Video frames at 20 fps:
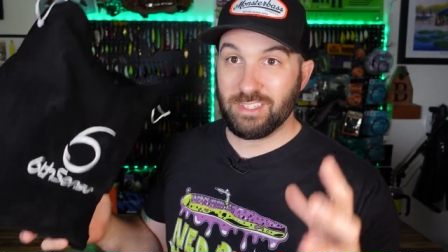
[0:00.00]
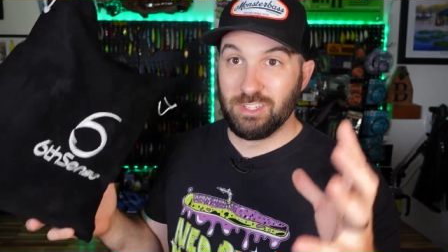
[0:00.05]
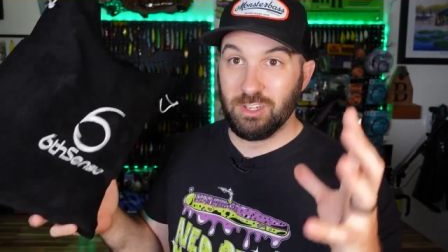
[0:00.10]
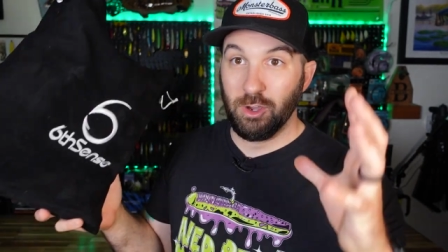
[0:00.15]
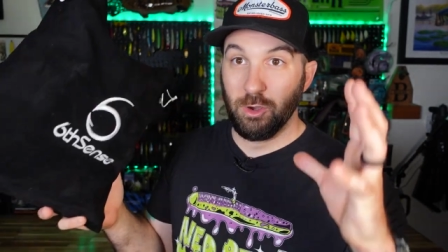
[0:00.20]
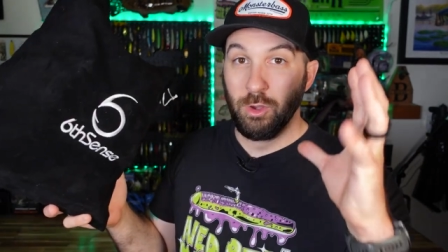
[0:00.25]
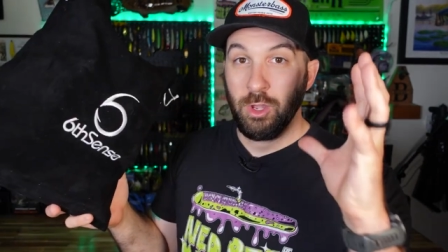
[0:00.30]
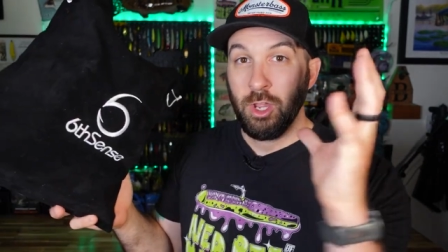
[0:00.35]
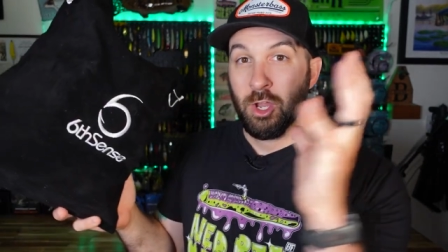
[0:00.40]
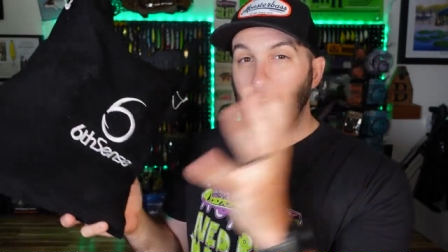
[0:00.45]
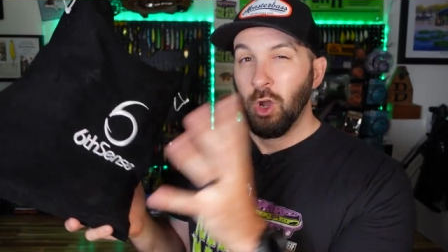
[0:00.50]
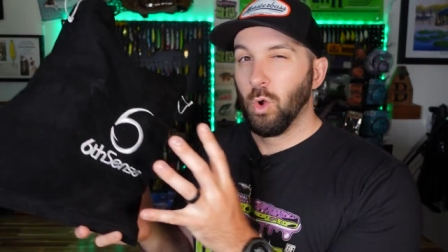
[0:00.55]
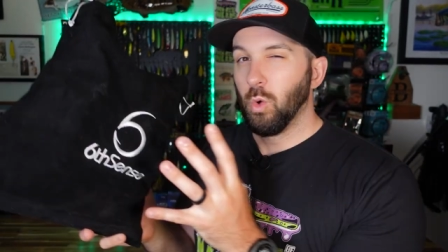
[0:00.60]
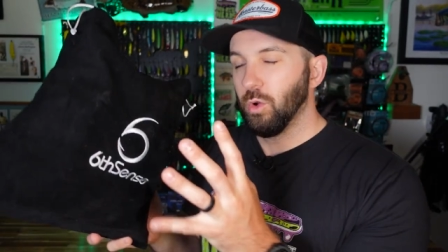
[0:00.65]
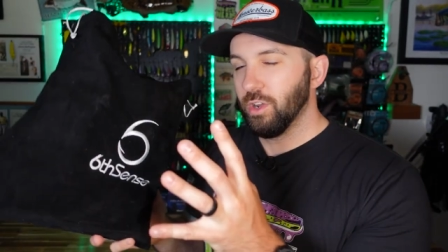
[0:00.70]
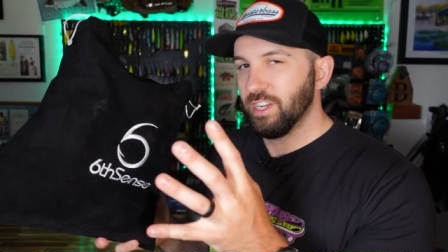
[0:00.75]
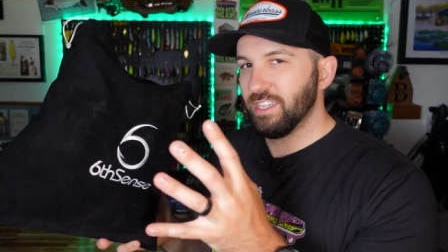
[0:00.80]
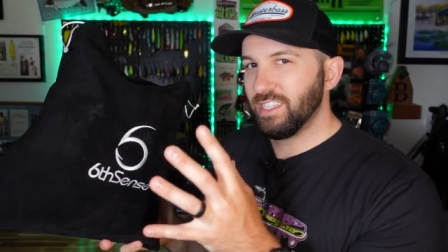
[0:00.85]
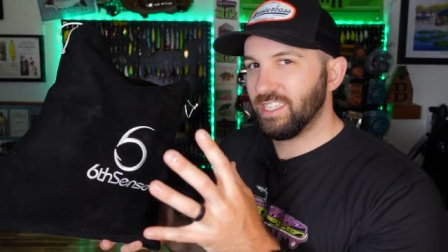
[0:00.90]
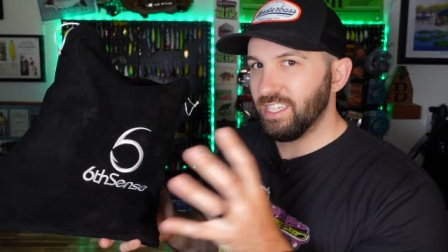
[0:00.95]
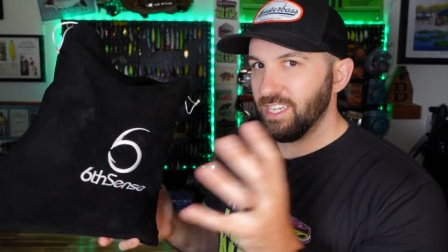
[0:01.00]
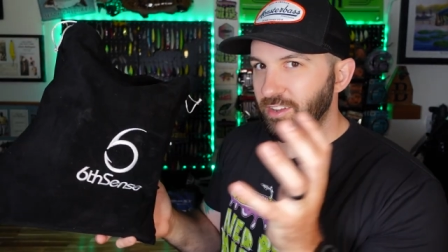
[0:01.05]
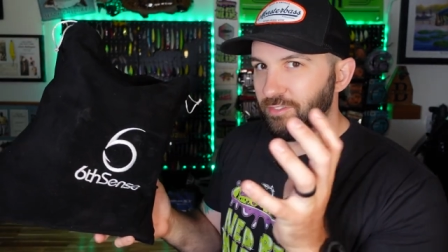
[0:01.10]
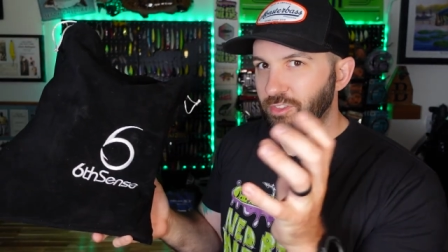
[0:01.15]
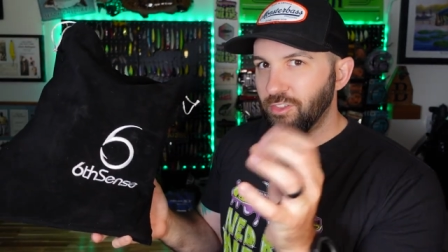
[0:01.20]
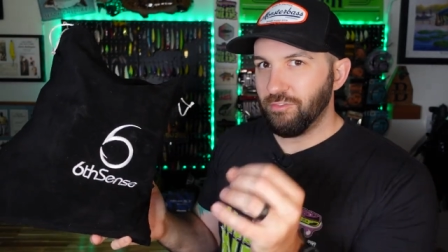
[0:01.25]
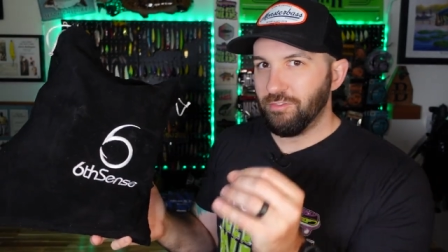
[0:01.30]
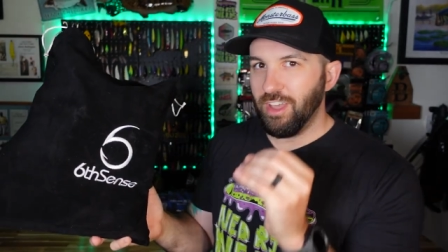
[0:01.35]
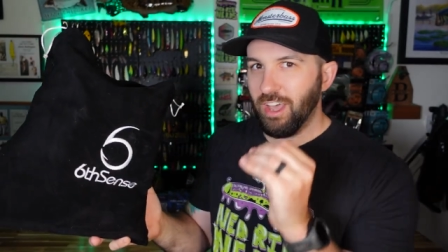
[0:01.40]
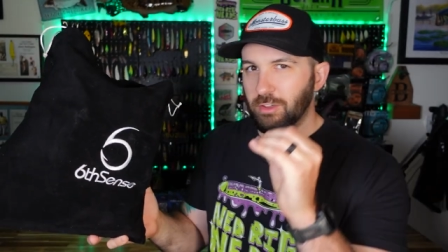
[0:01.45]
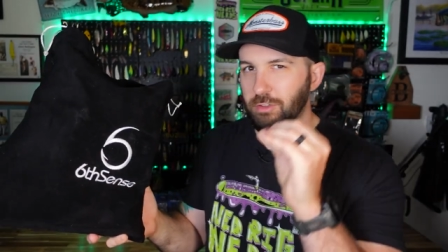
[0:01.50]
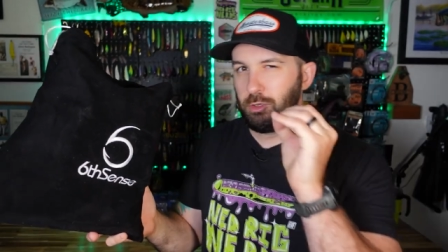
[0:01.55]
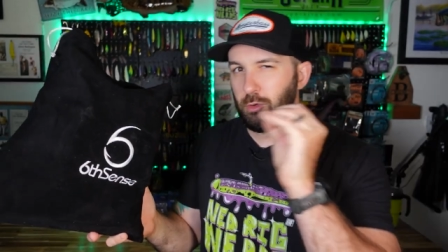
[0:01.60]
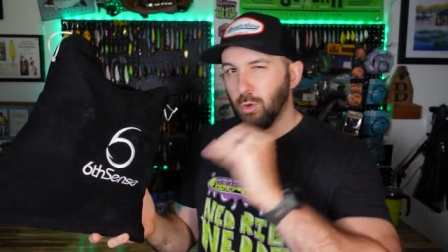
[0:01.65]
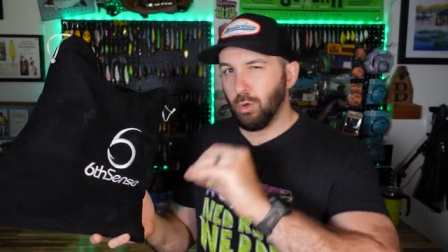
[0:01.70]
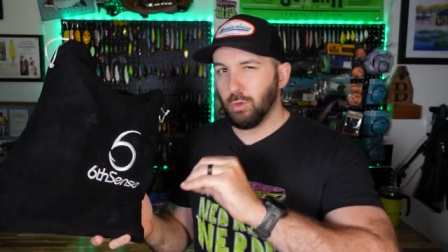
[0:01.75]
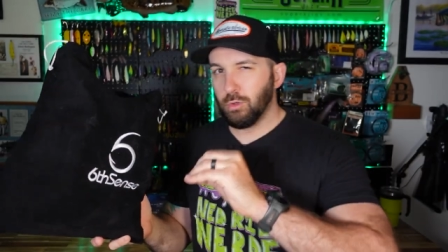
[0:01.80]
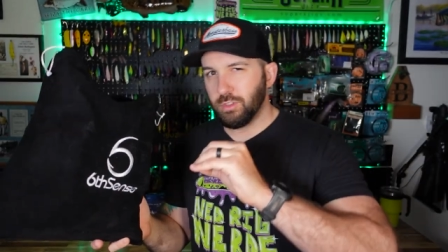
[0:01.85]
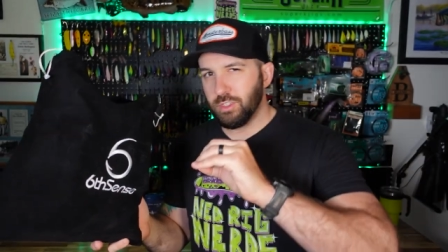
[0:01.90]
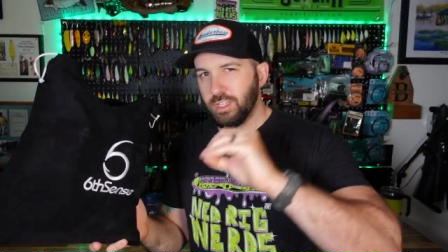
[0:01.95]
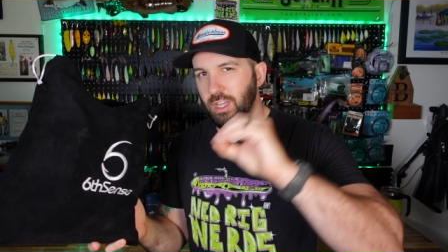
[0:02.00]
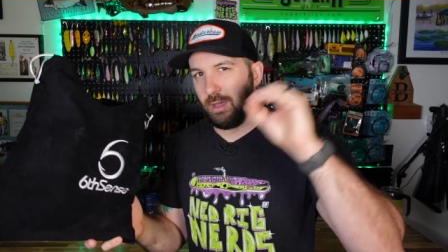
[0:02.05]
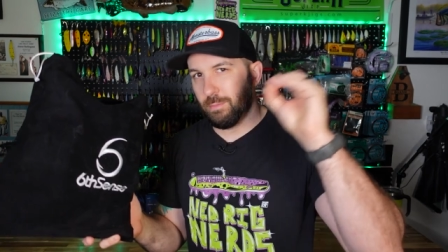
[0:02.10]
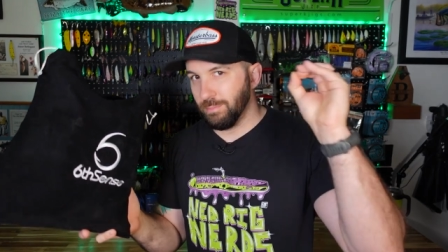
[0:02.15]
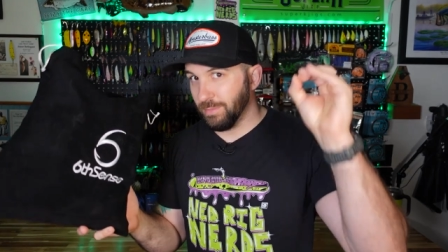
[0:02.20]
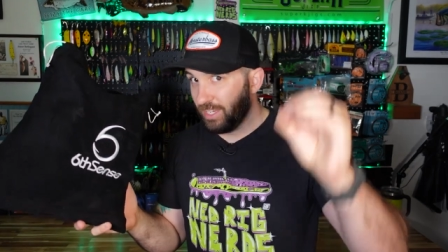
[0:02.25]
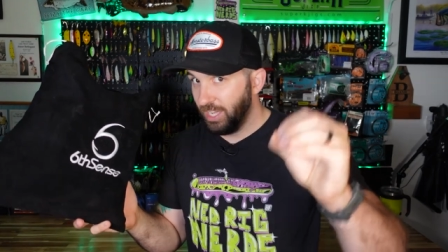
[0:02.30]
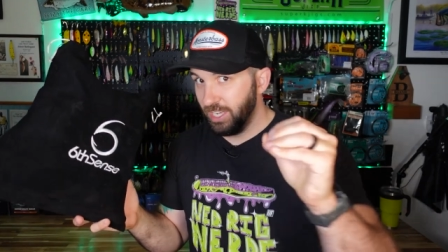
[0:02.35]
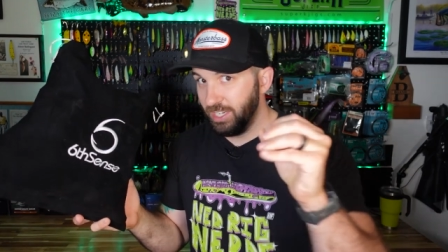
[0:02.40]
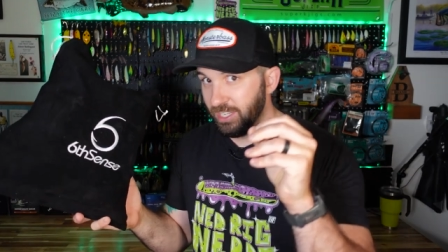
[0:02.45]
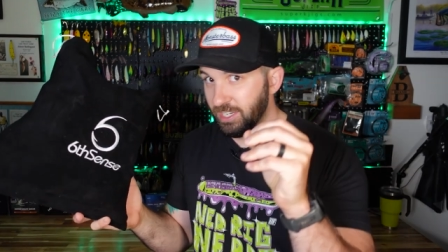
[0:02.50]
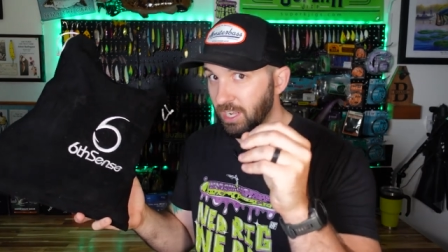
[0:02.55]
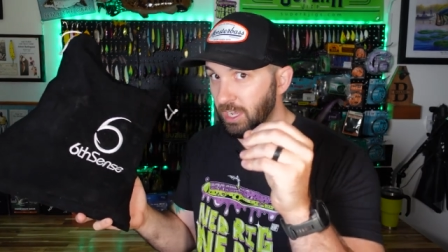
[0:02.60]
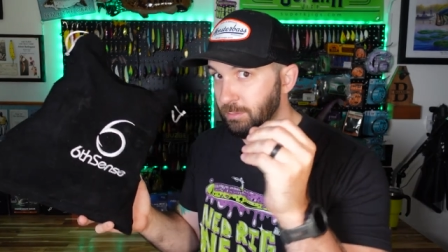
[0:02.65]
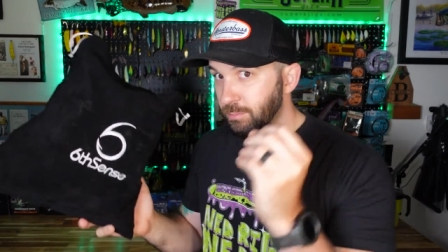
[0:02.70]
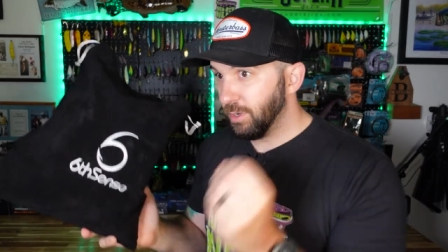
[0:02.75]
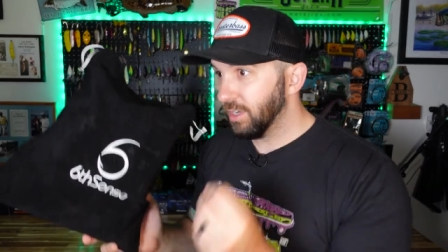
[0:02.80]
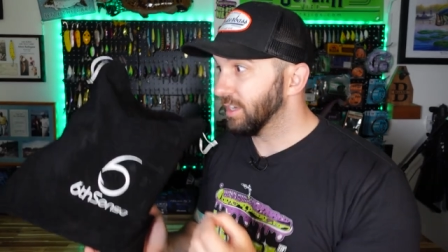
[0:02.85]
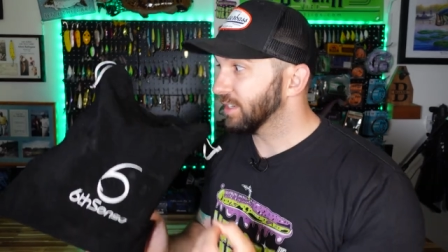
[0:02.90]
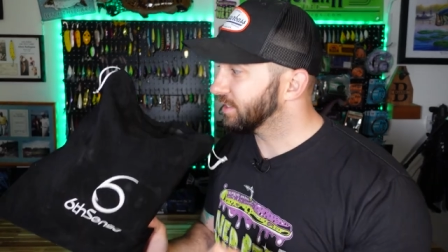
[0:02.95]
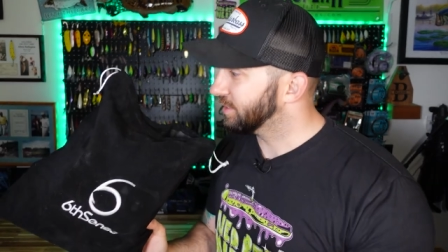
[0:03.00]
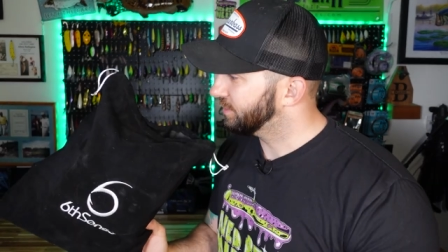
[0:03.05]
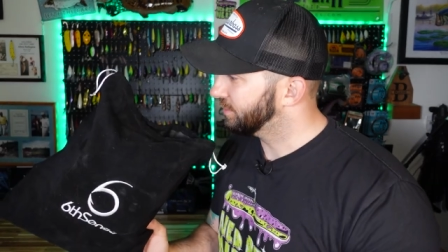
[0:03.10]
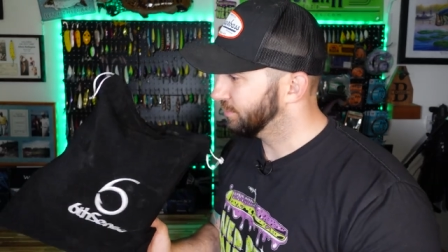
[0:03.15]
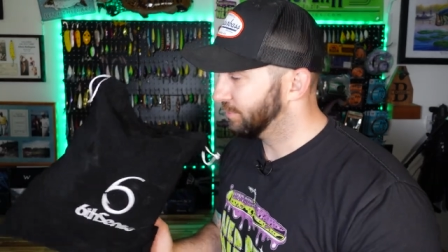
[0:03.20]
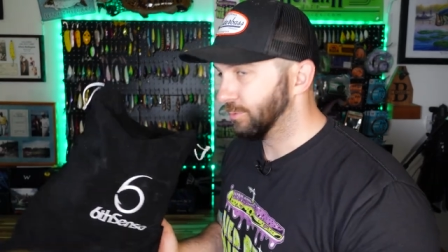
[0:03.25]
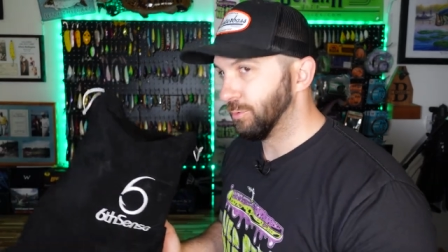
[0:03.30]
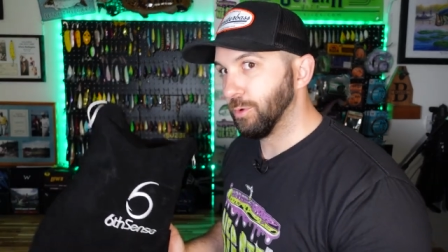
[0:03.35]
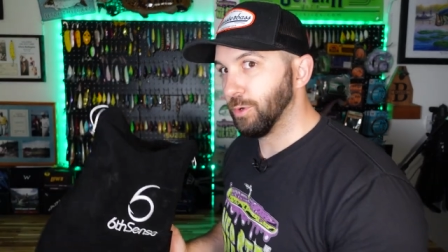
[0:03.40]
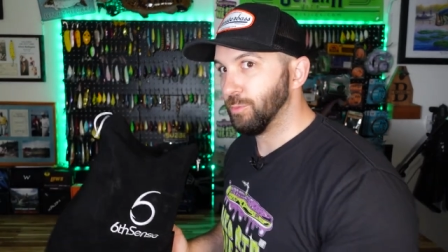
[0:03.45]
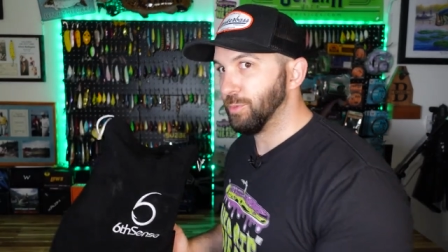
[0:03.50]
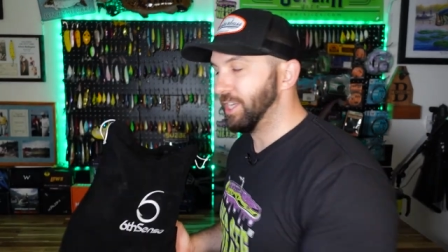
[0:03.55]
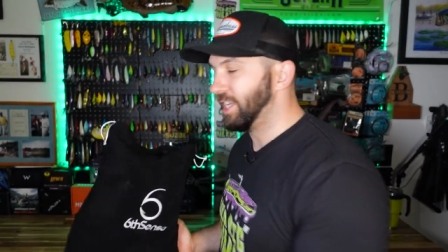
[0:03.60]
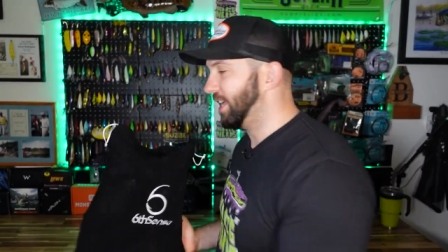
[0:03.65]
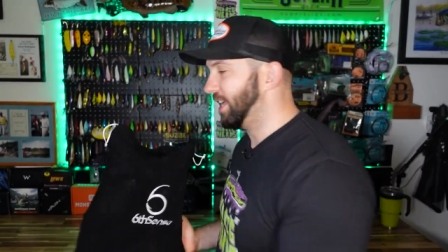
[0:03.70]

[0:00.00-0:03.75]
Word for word: So we're gonna see if the value holds up. 99 bucks. What do we